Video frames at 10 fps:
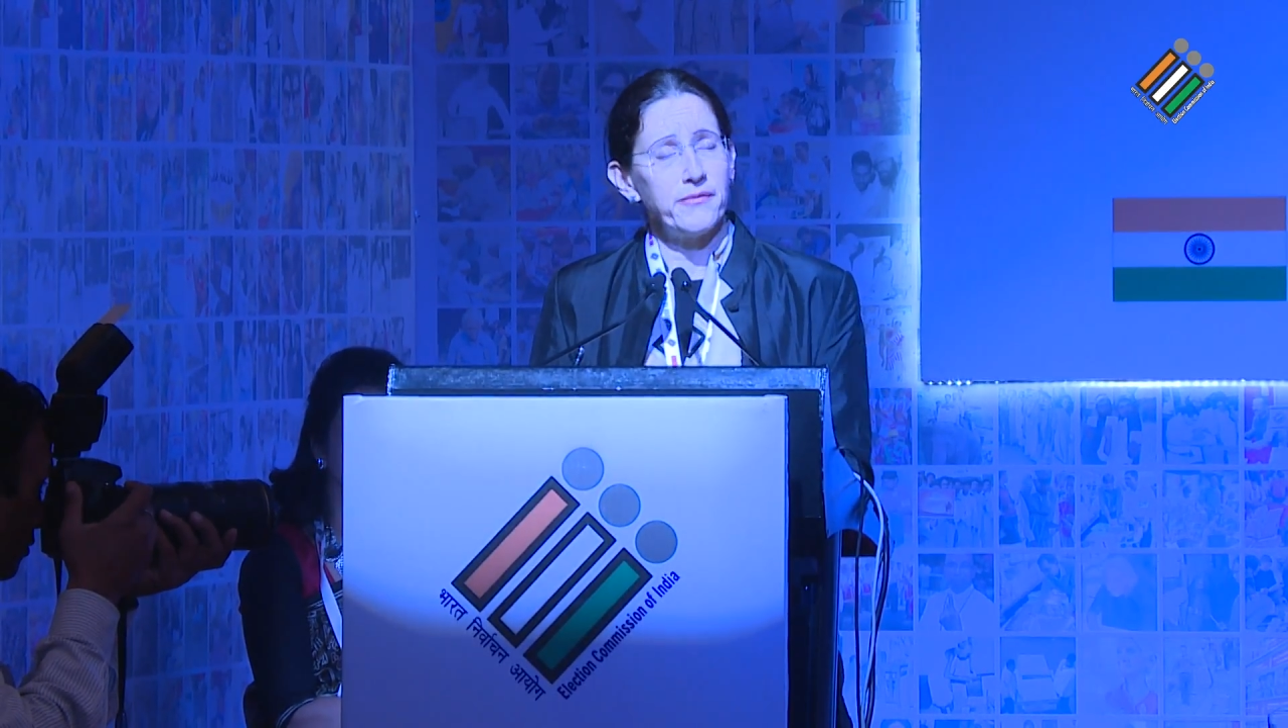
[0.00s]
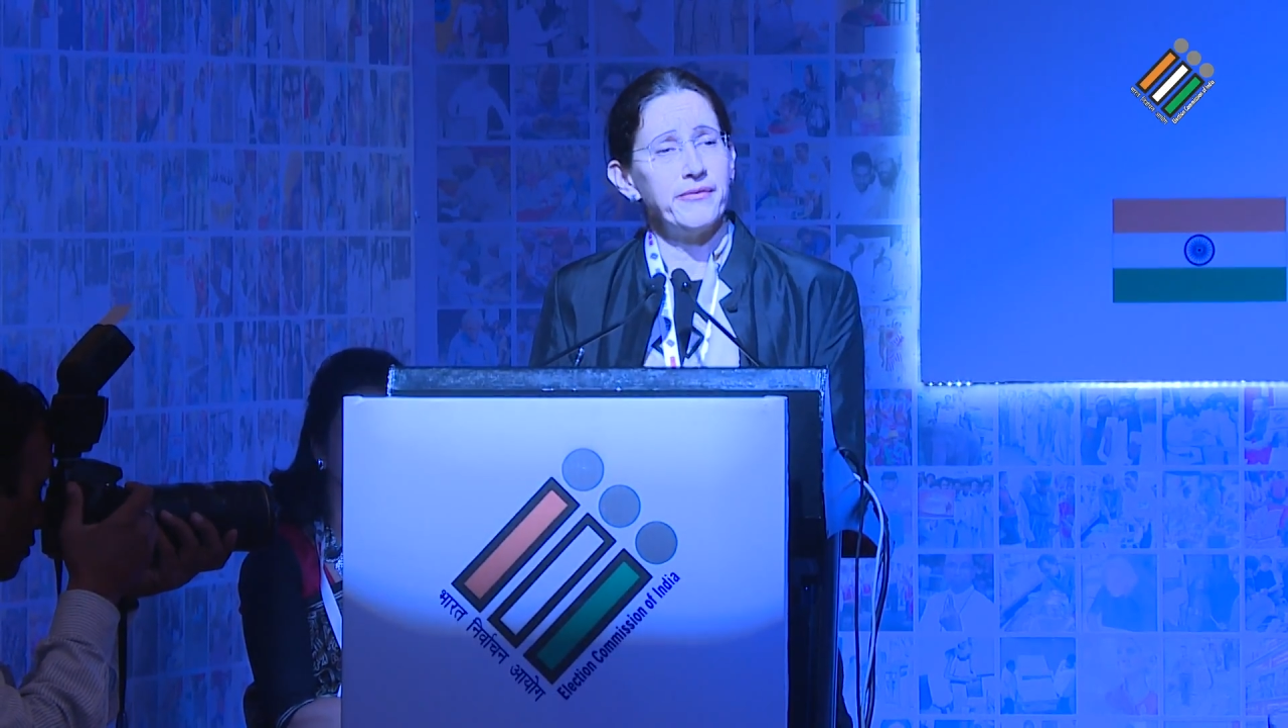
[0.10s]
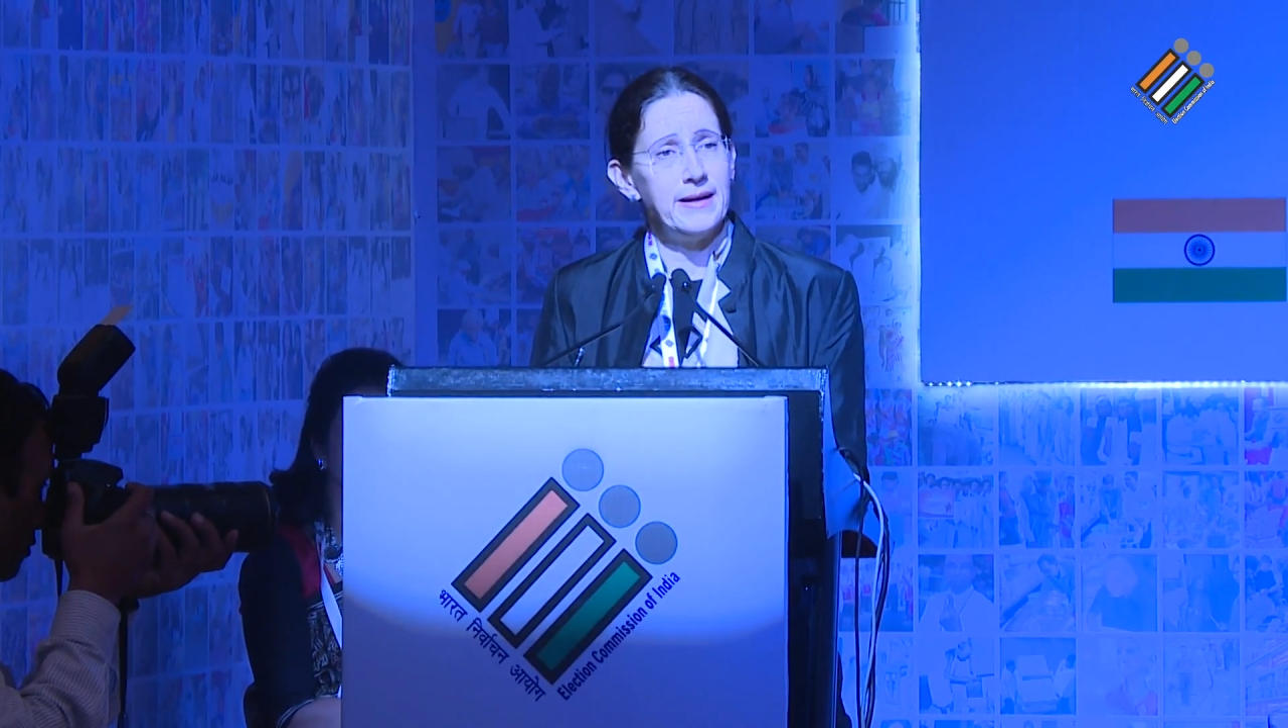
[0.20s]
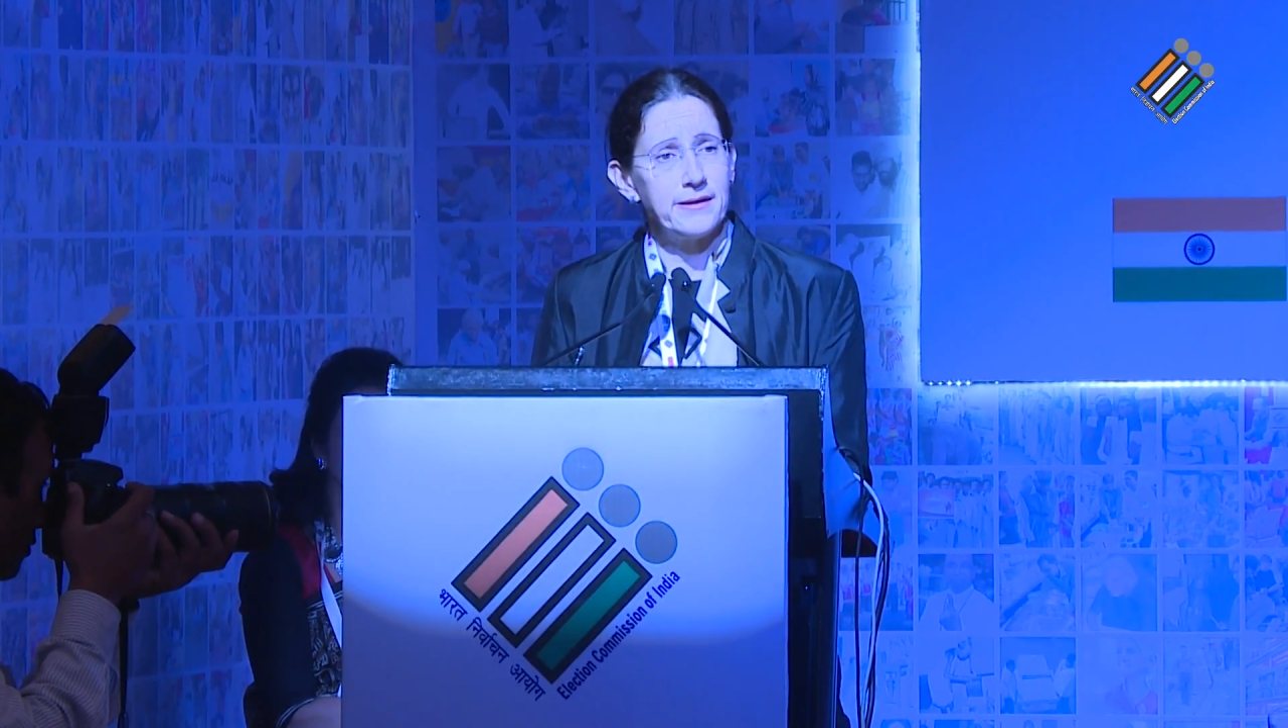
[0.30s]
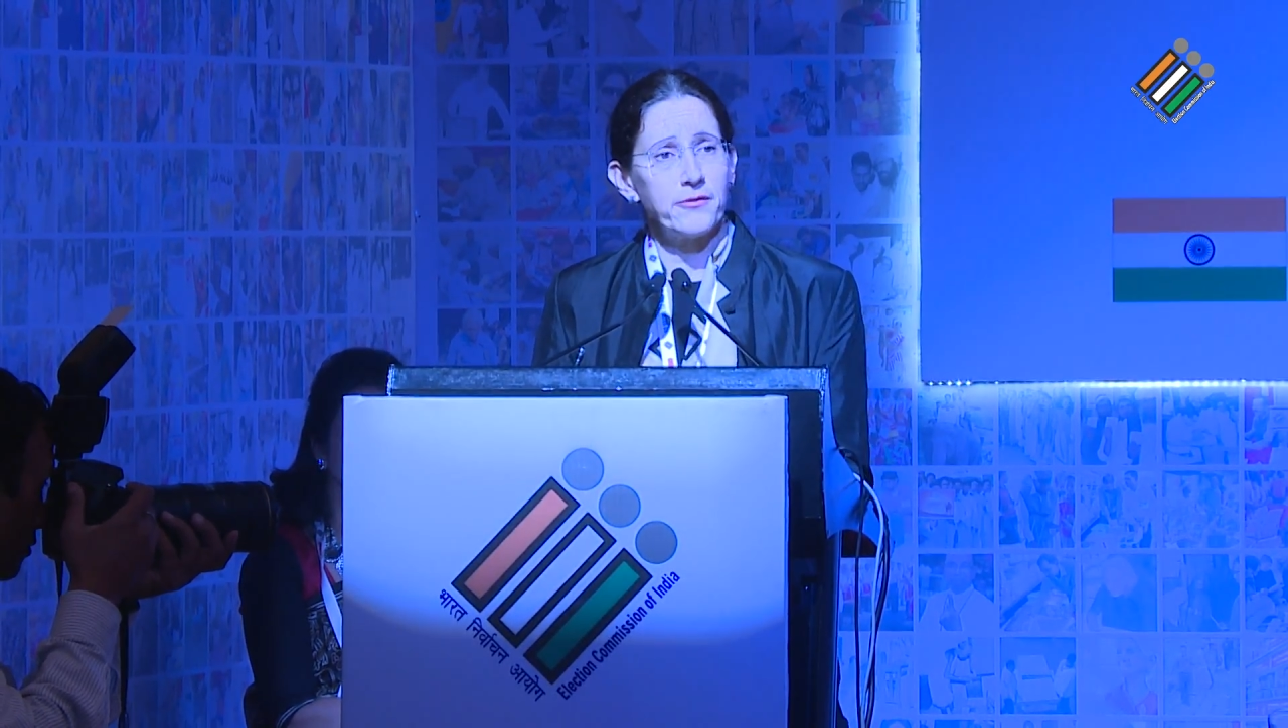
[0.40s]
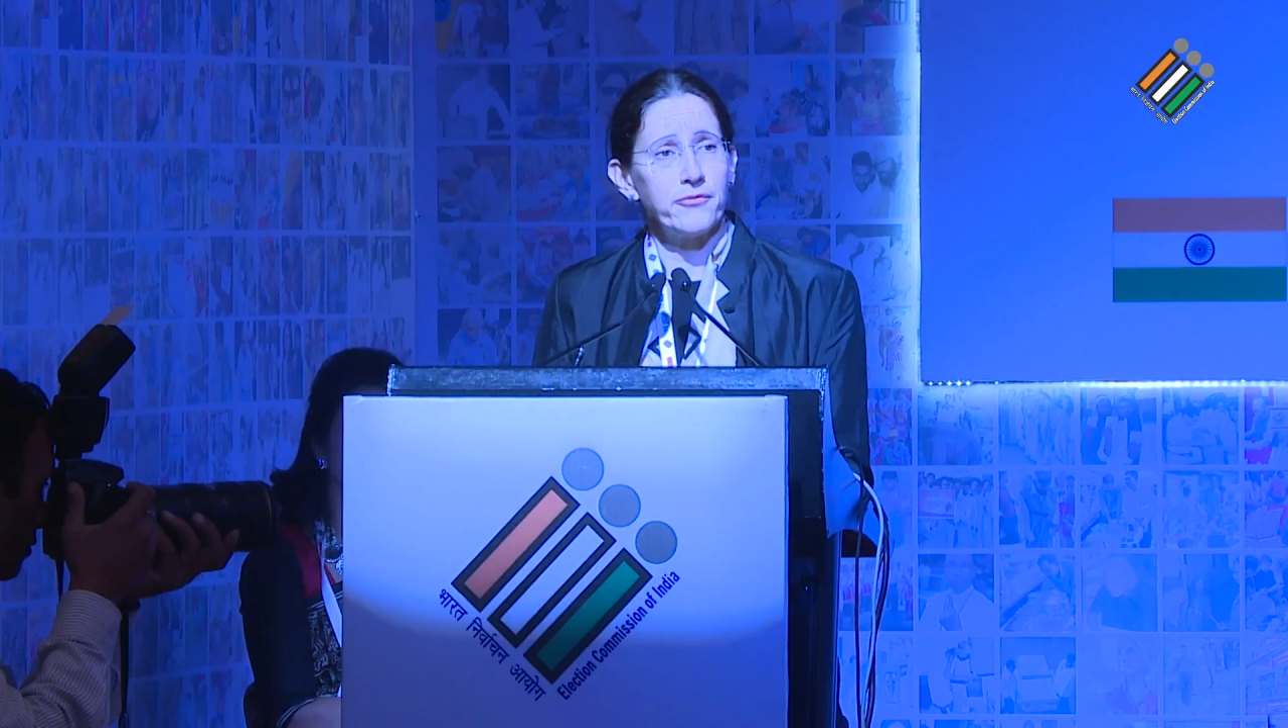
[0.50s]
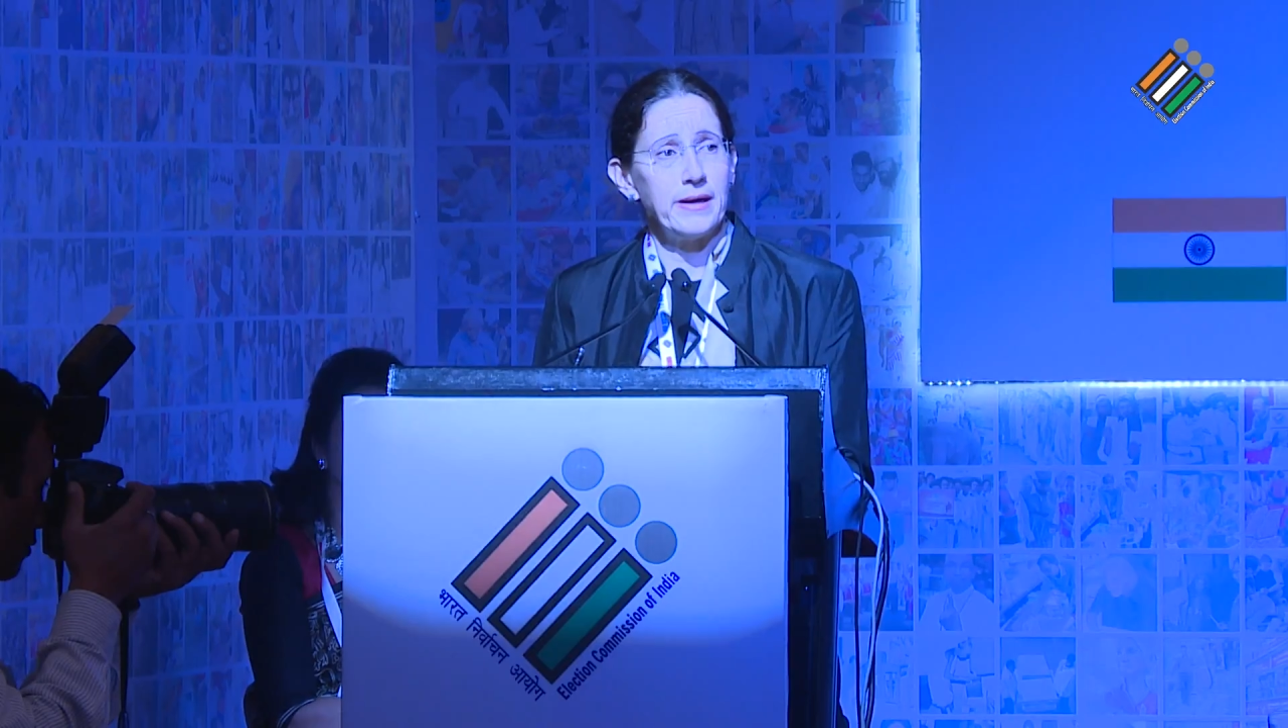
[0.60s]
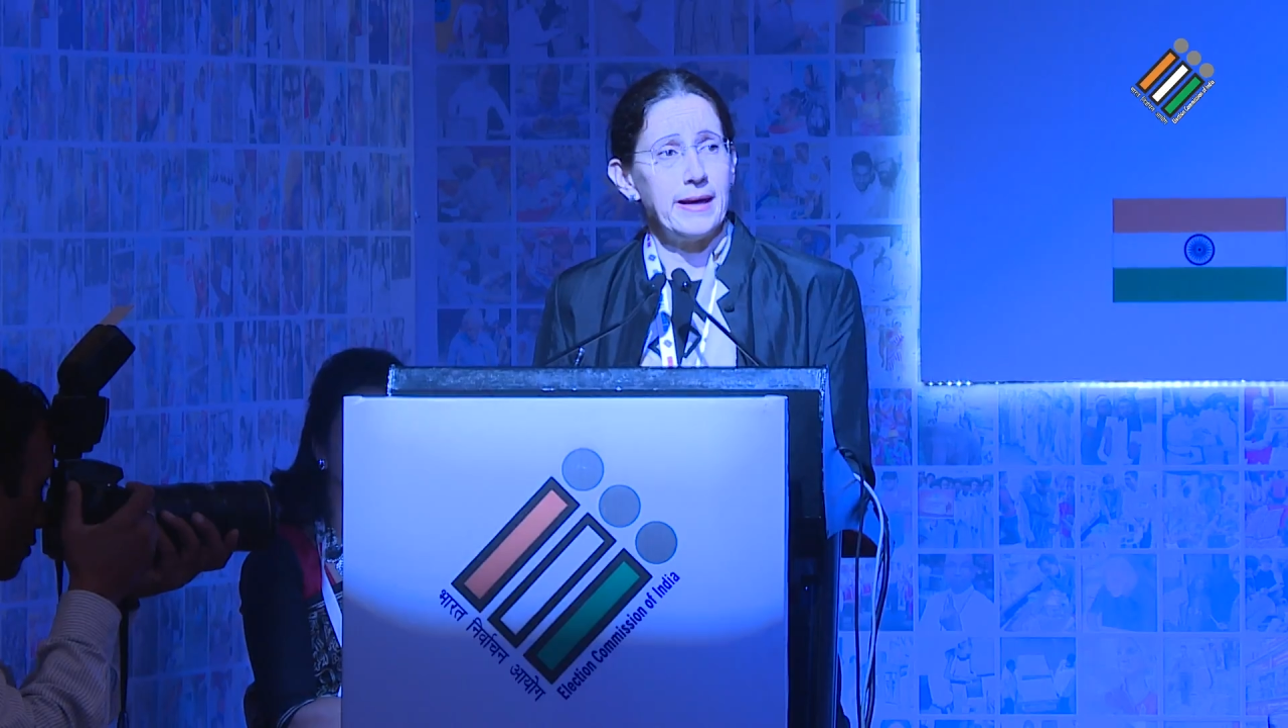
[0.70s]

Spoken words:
field of